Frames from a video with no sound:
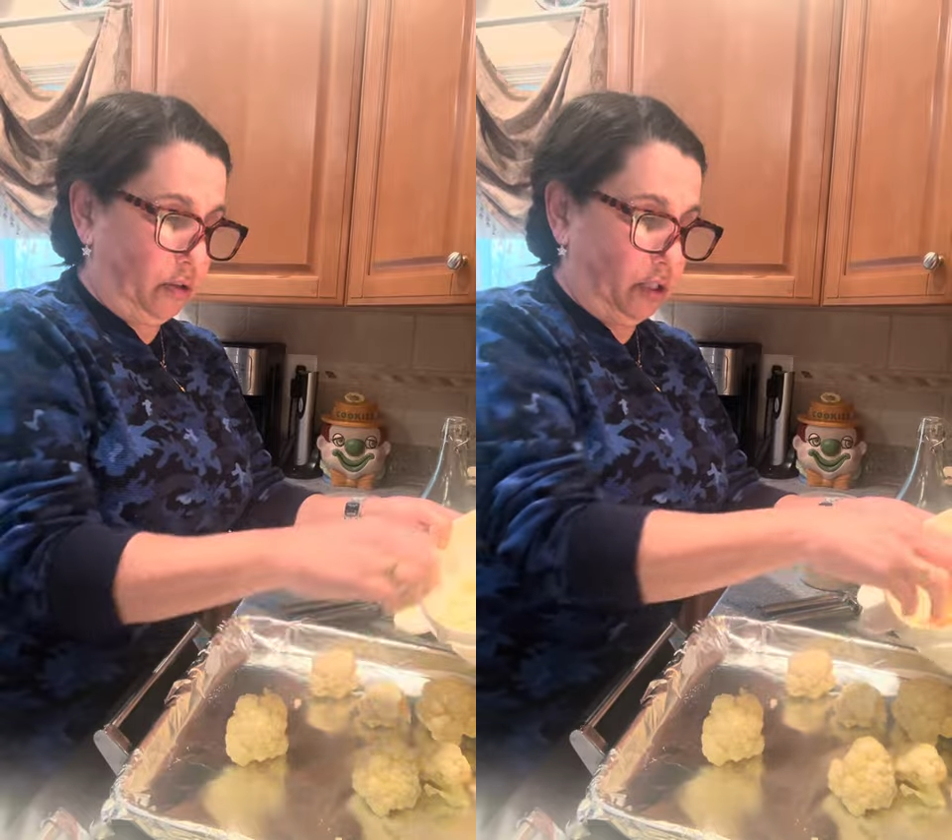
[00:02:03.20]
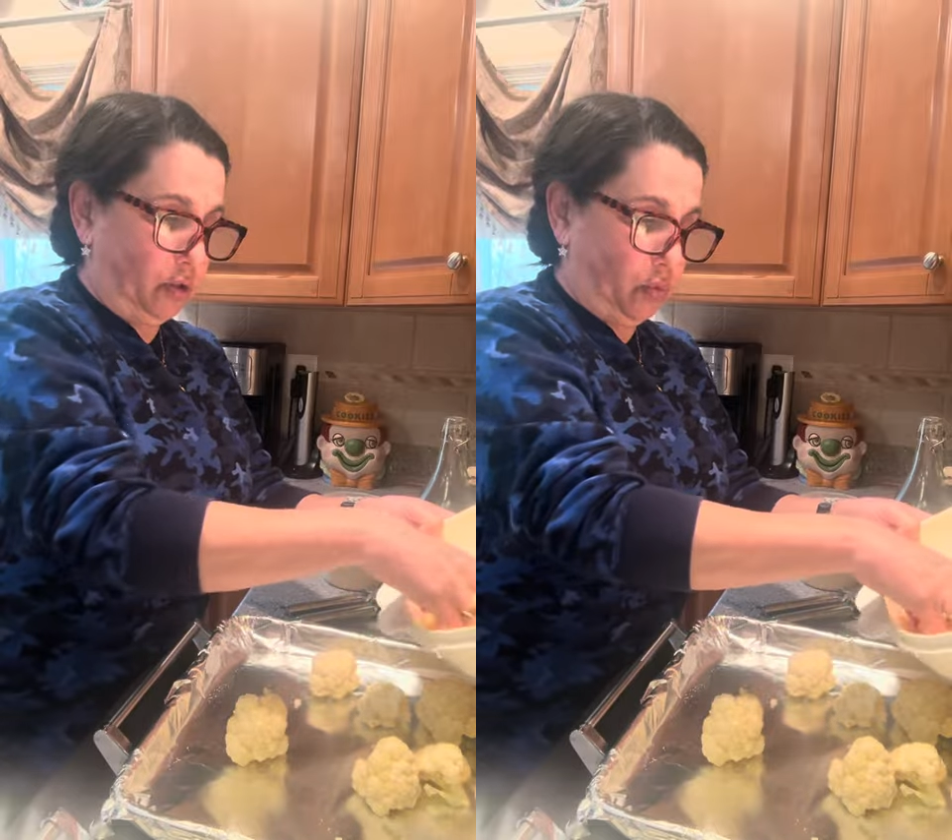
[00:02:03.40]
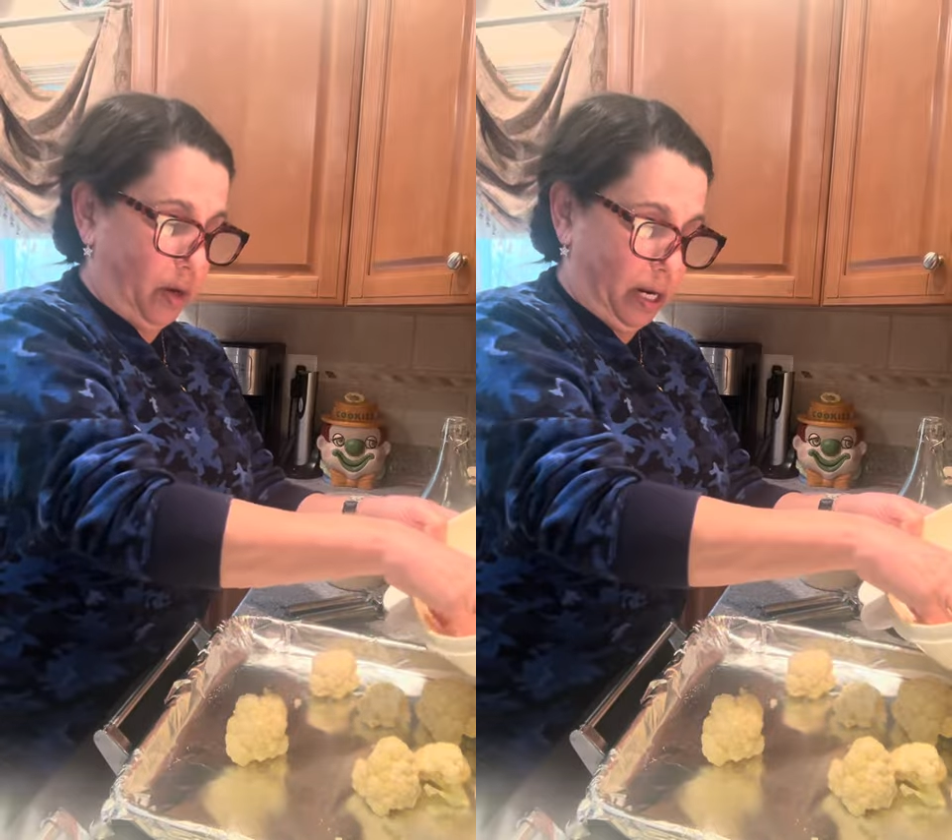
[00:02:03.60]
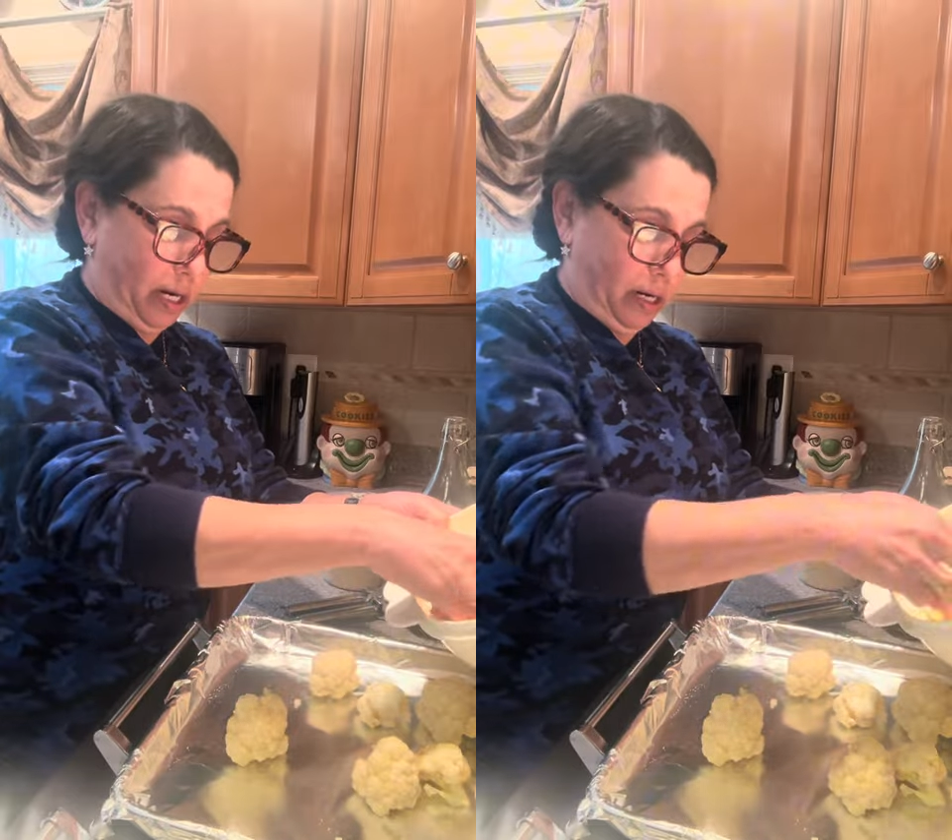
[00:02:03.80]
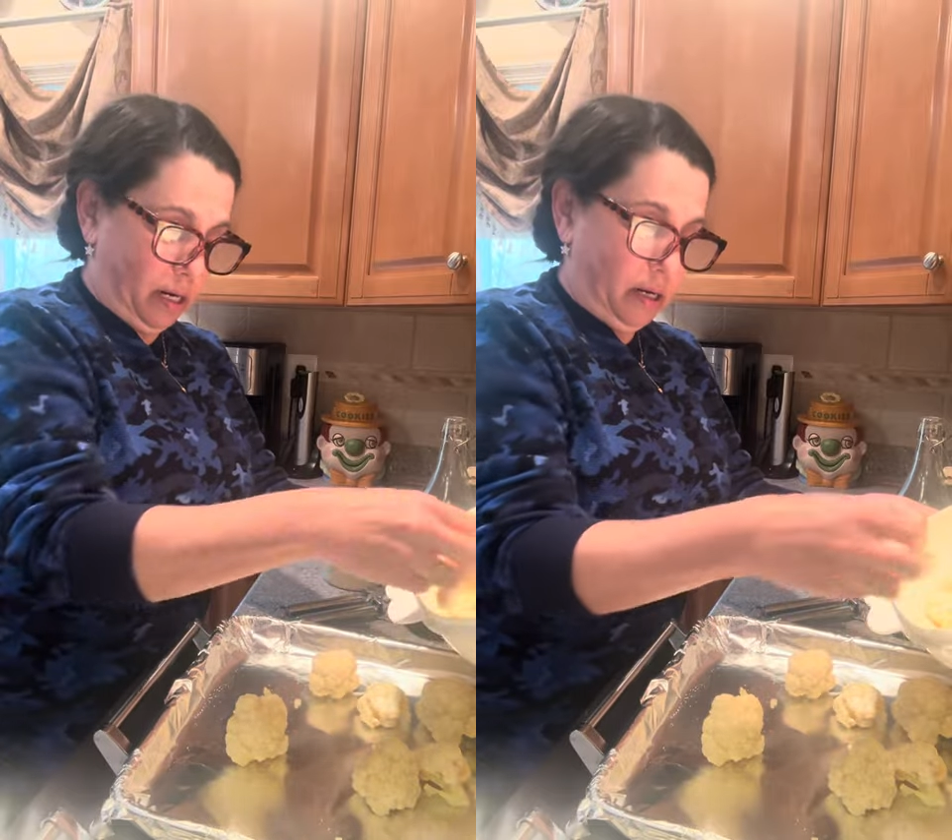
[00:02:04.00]
this
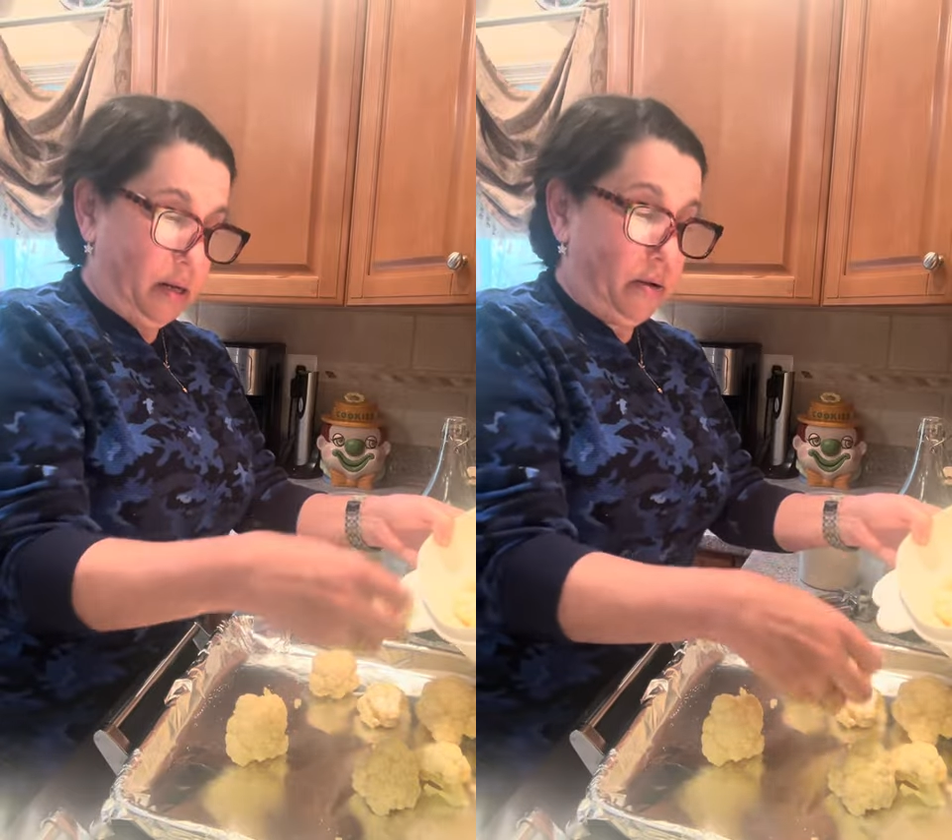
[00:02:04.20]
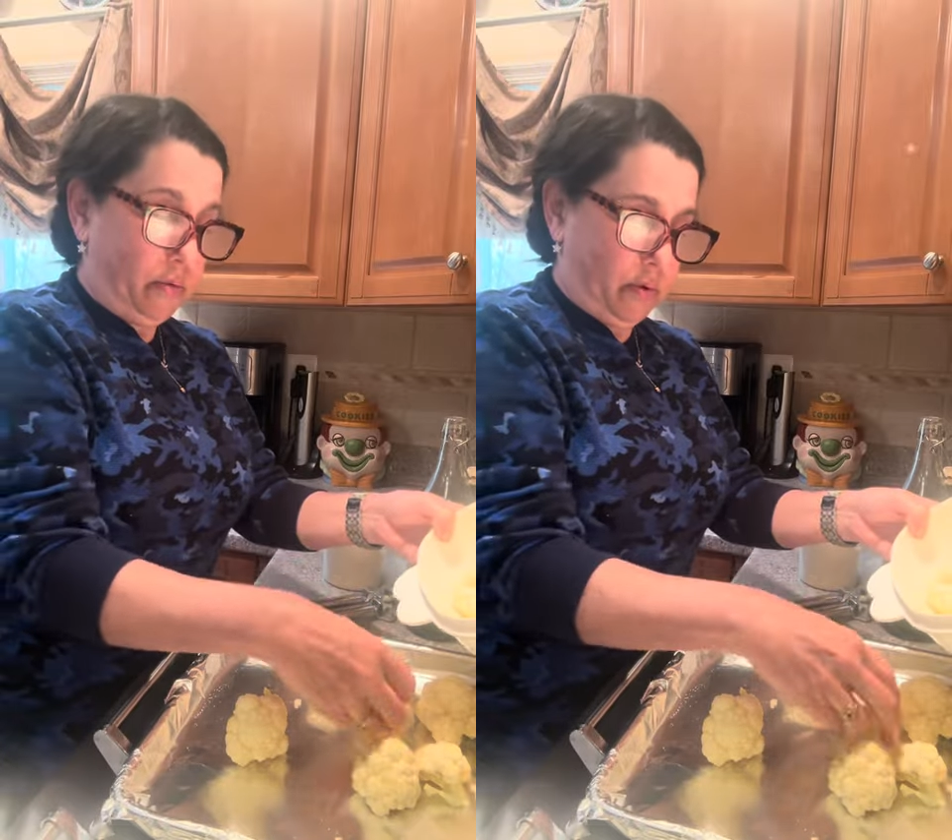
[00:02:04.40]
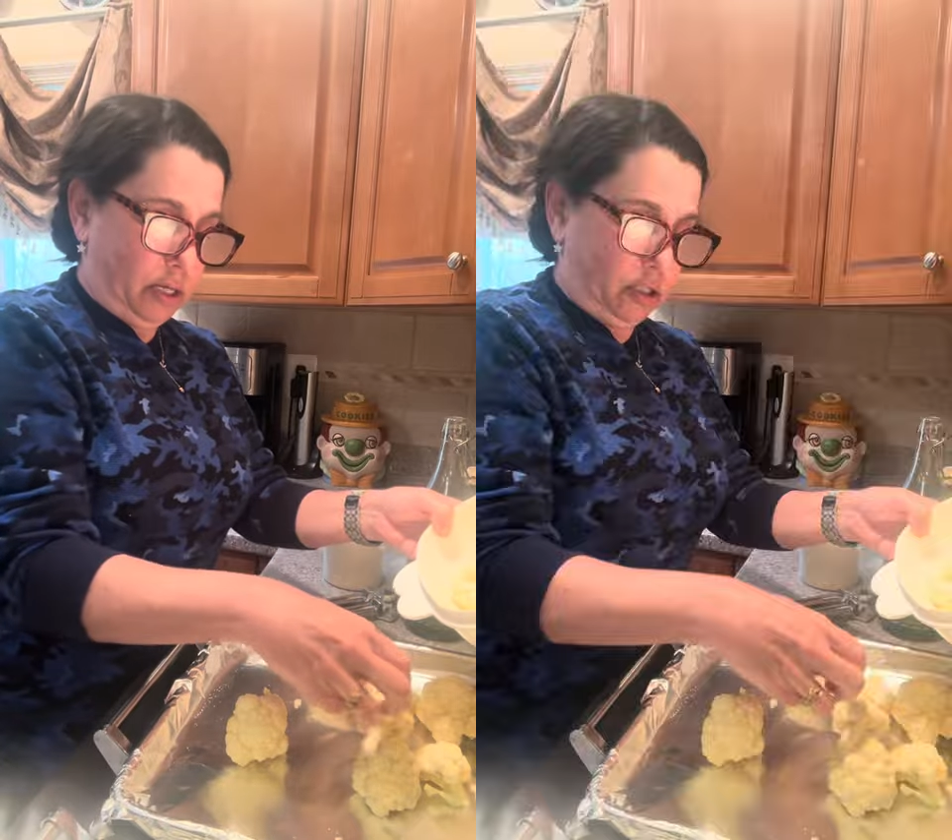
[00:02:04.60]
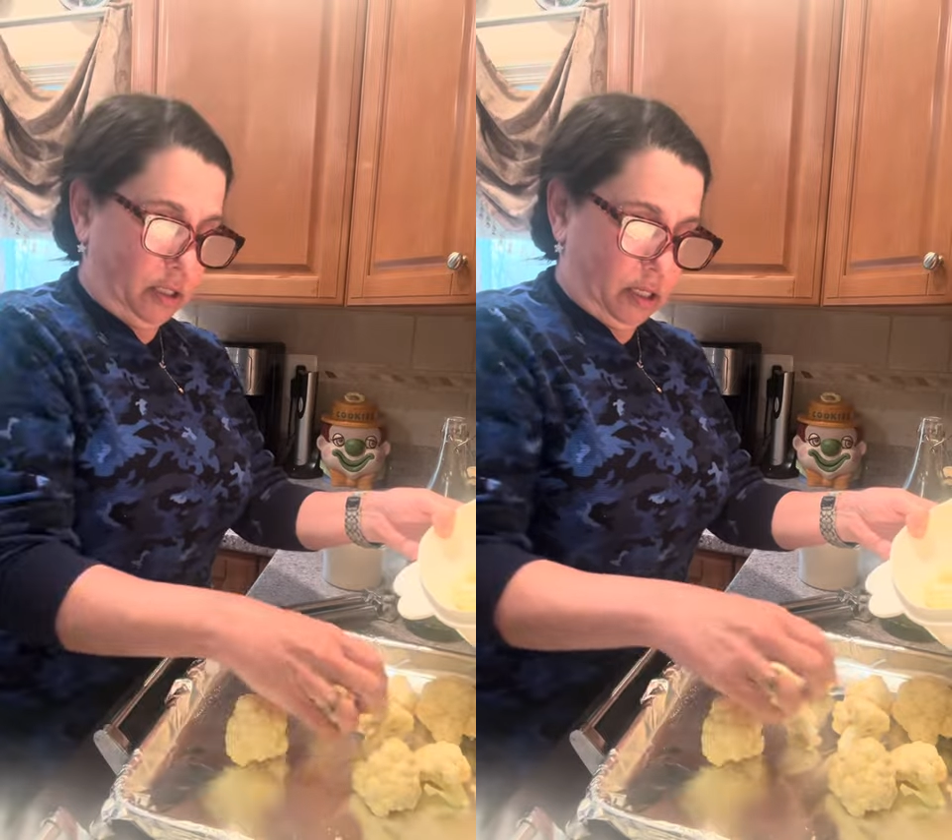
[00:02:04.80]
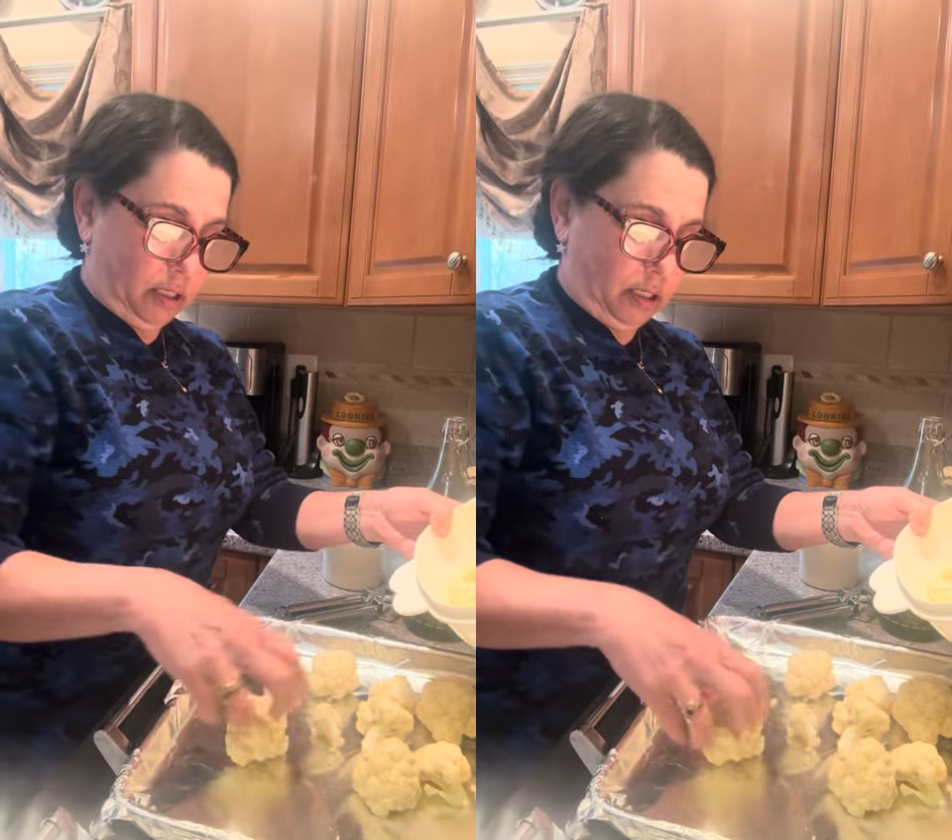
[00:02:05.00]
way, watch
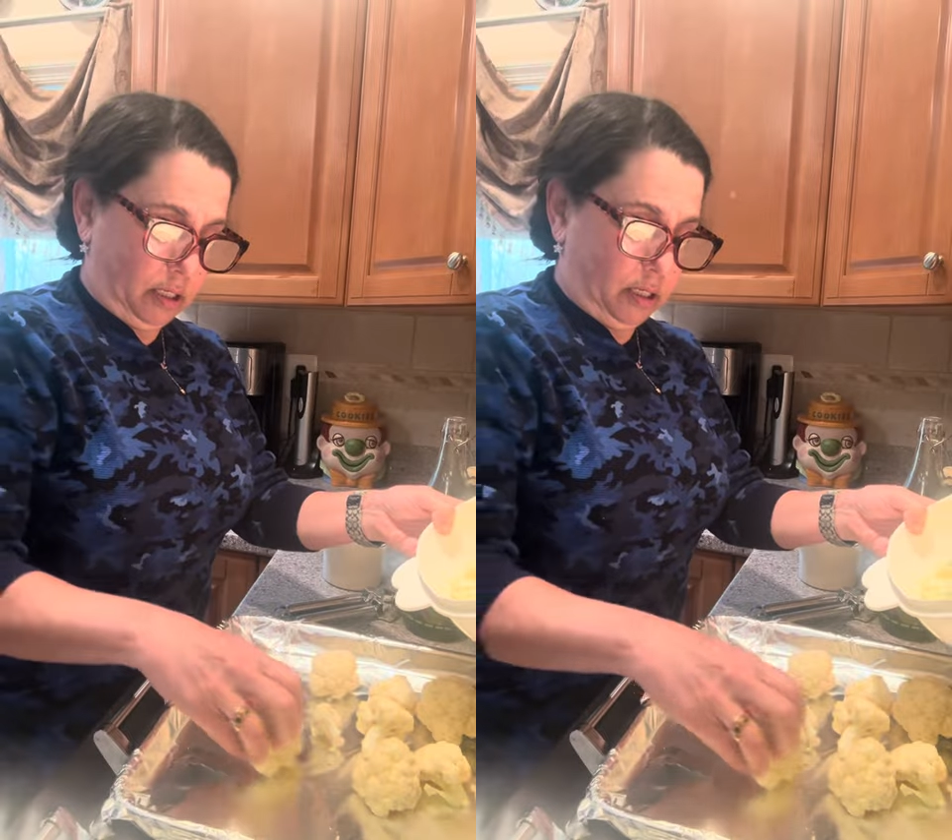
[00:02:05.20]
this.